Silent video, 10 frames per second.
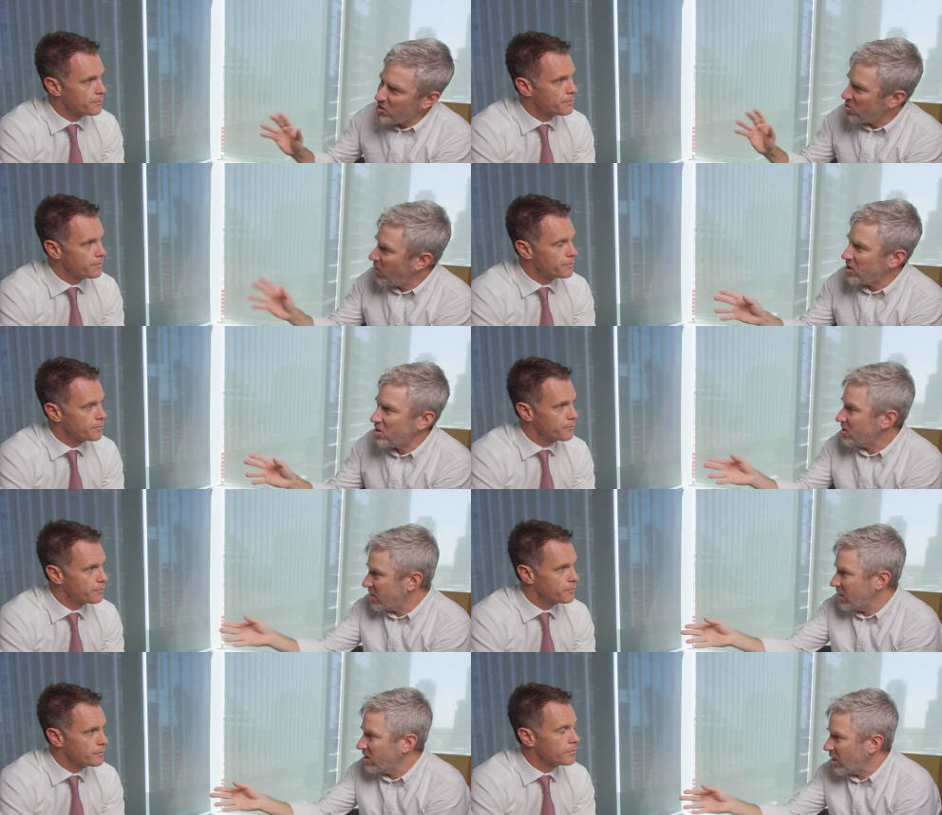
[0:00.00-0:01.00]
Speaker 1: situations
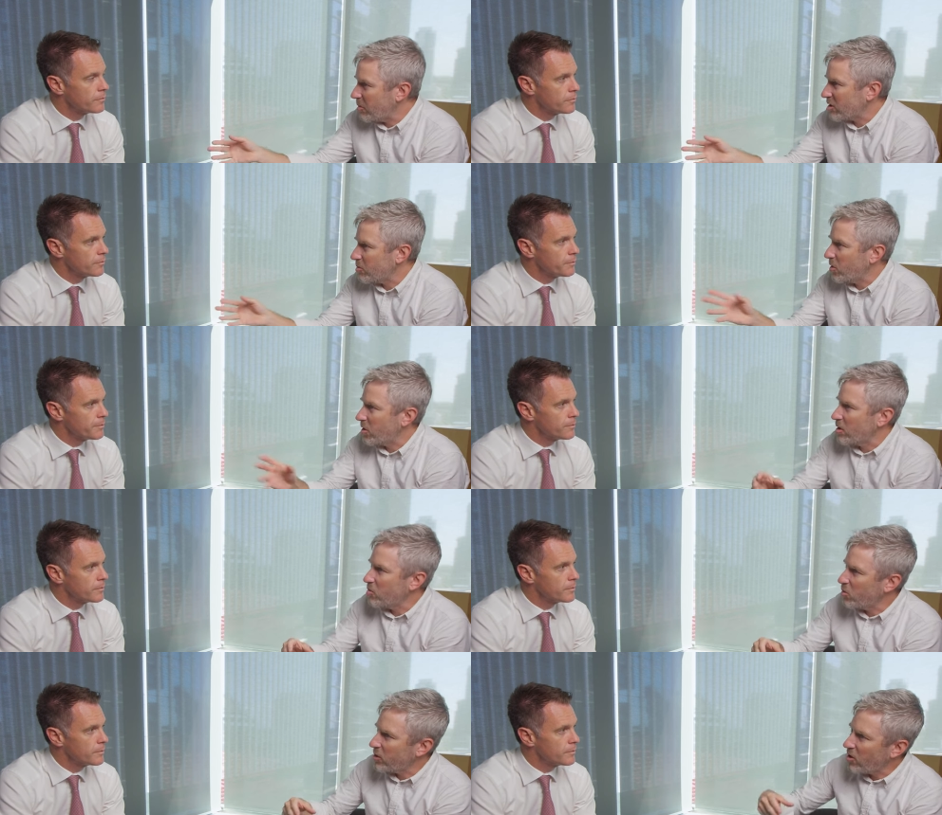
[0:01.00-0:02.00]
again to go back to my earlier
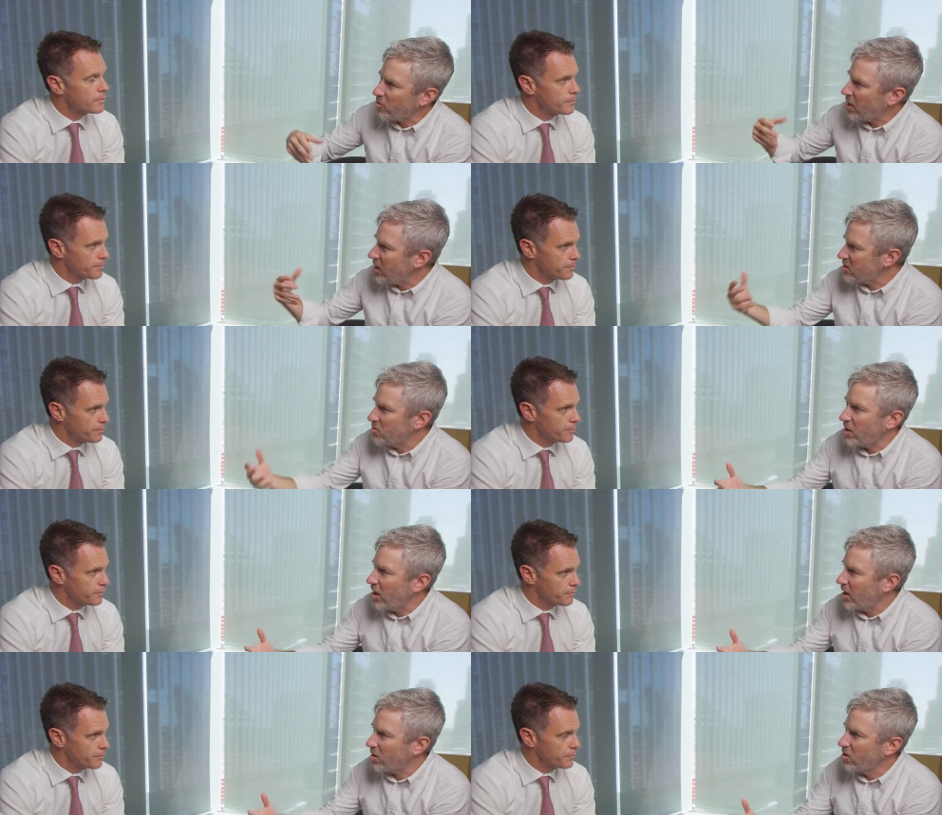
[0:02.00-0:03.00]
point, like Marsden
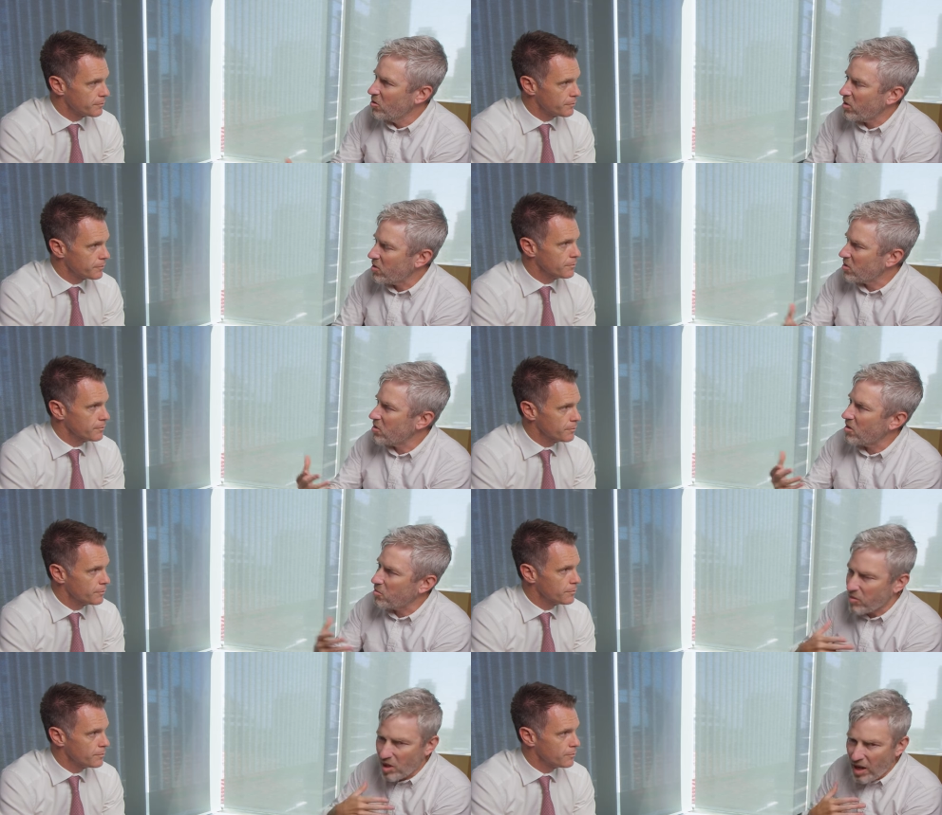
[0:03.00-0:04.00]
Park, where mm. the,
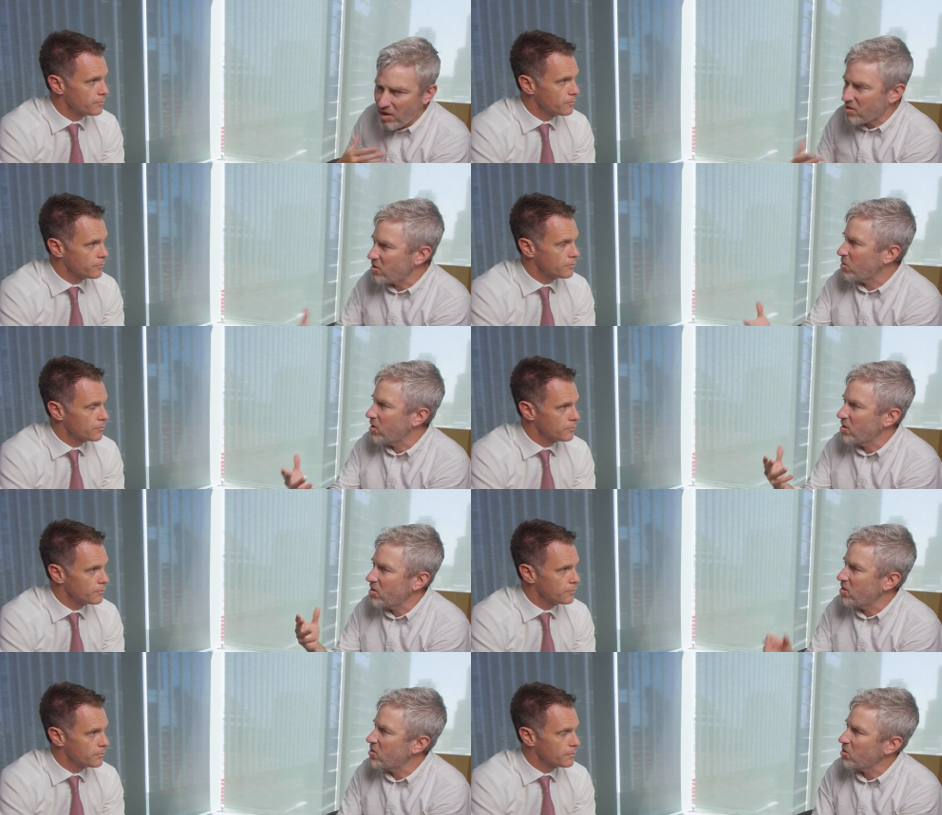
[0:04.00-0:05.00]
the, houses are
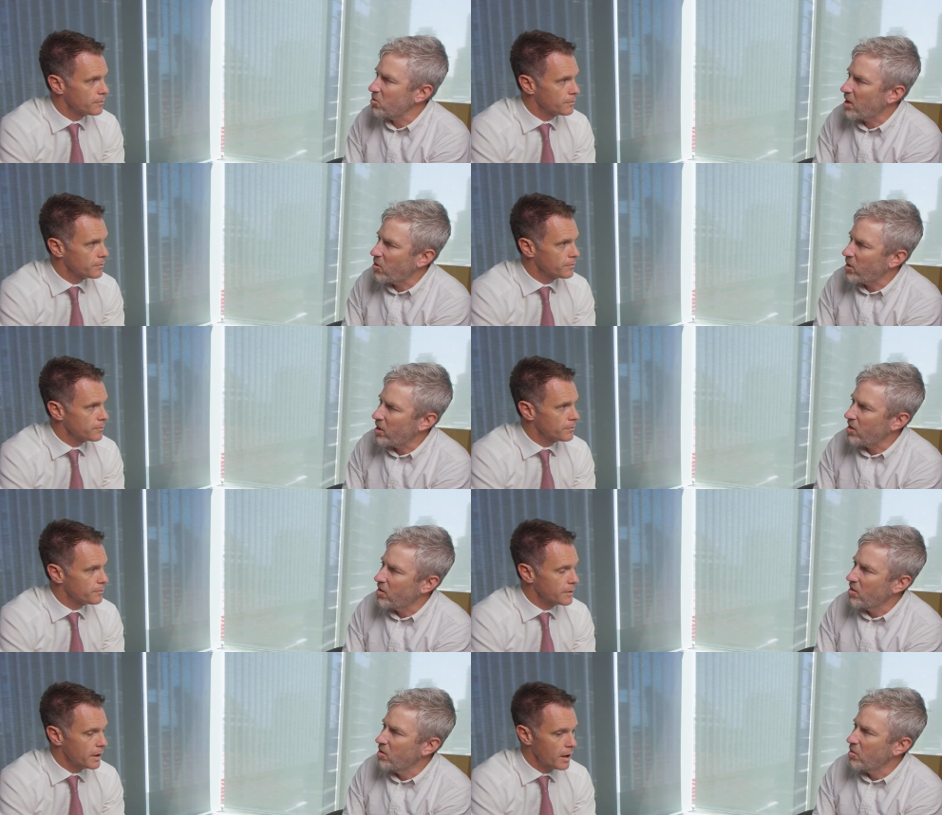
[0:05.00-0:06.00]
released and the schools aren't ready?
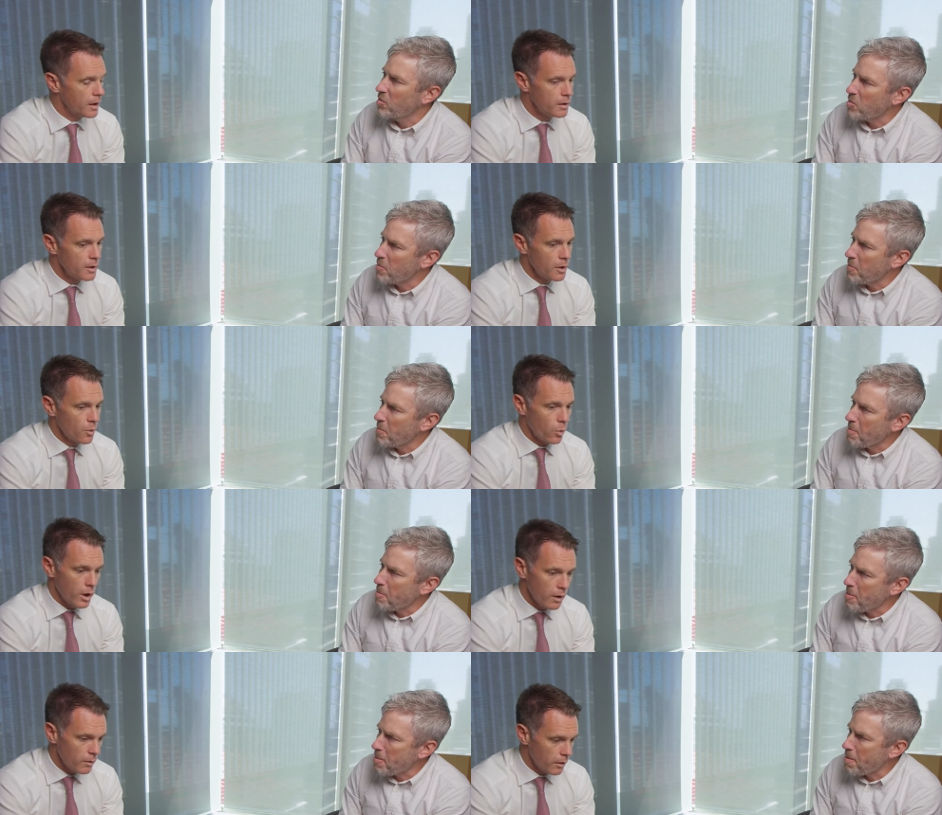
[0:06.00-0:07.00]
Speaker 2: Yeah,
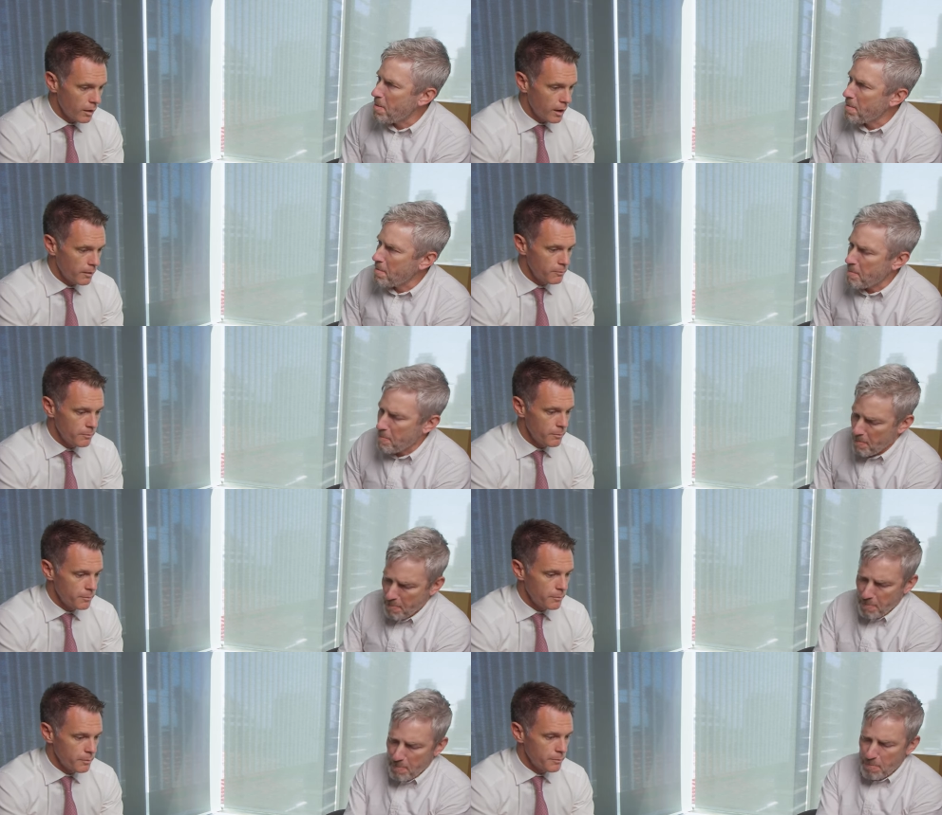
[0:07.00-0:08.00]
well, uh,
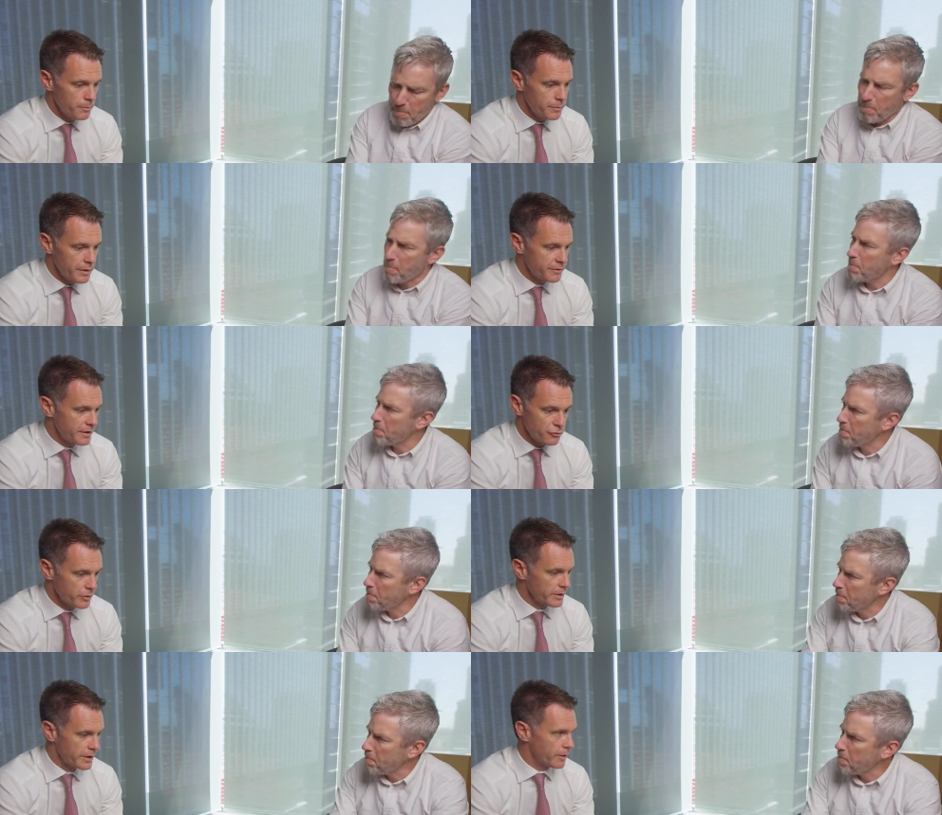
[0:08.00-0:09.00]
there, there's
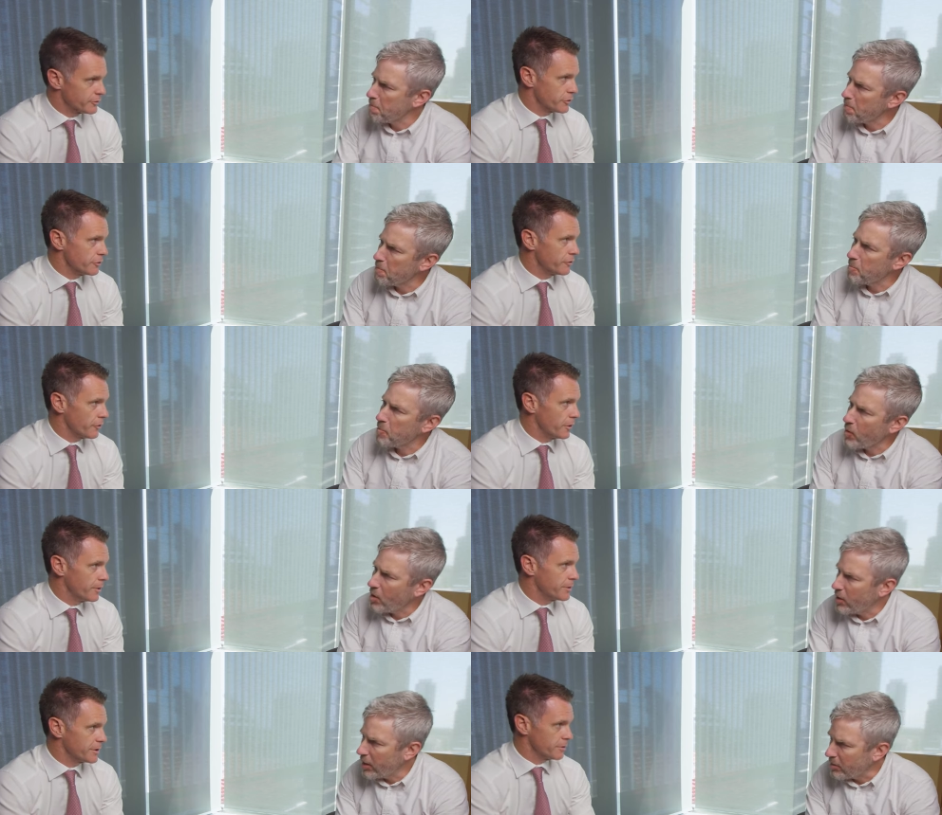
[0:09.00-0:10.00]
really no excuse for
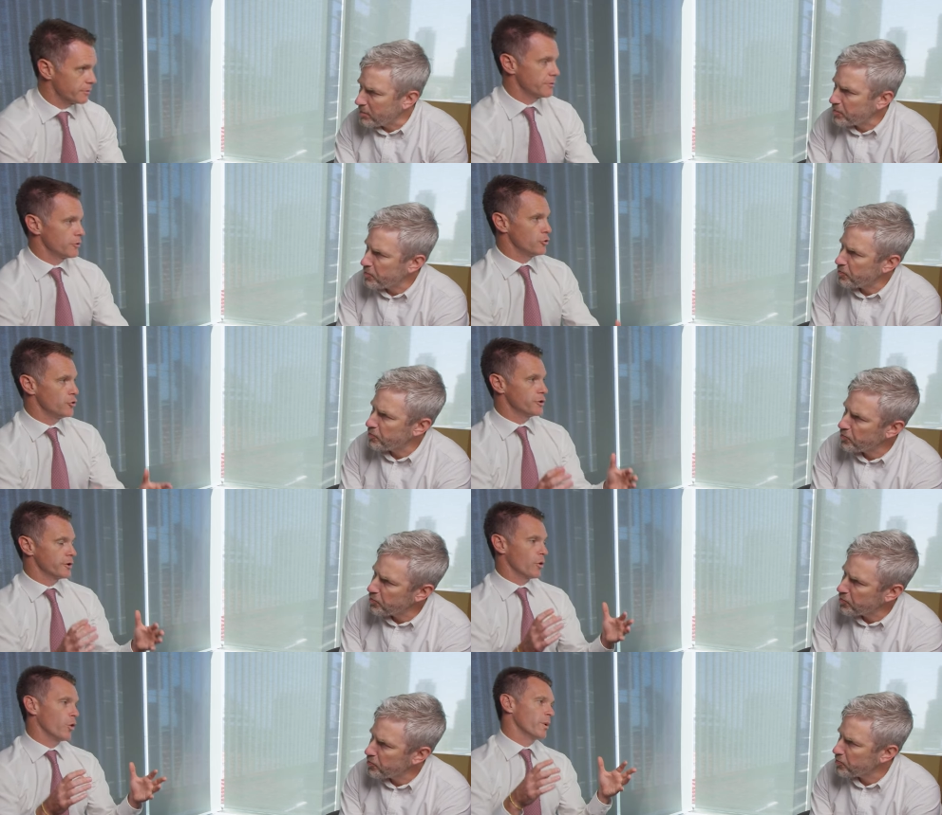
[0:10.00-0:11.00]
it because you
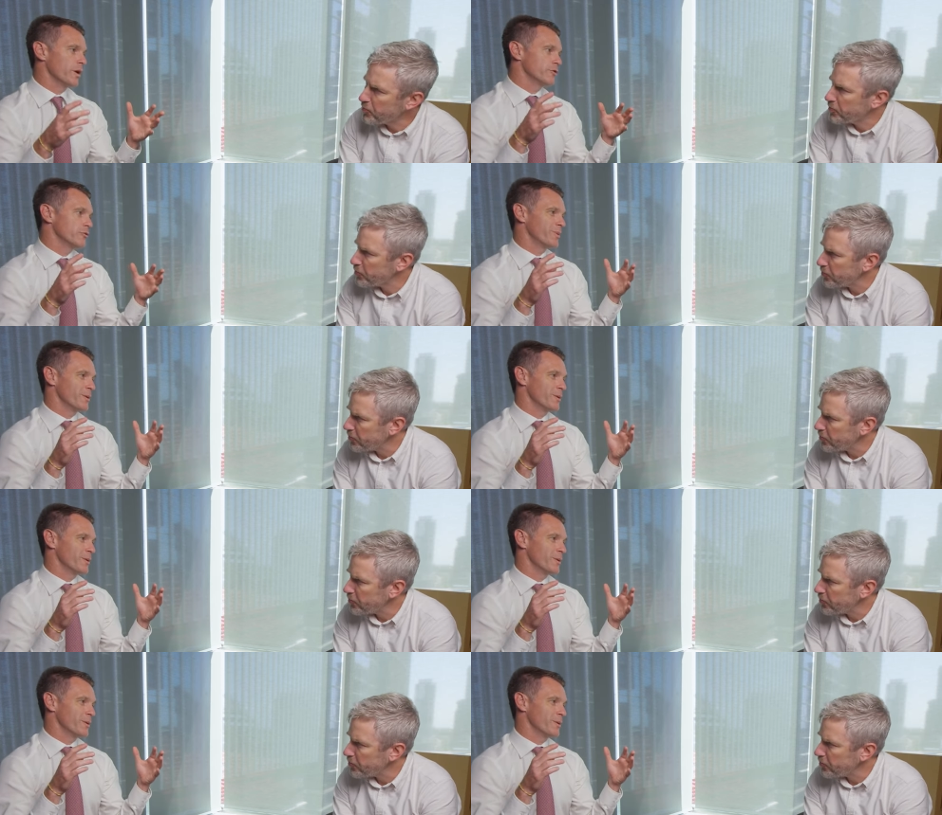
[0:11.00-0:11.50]
can almost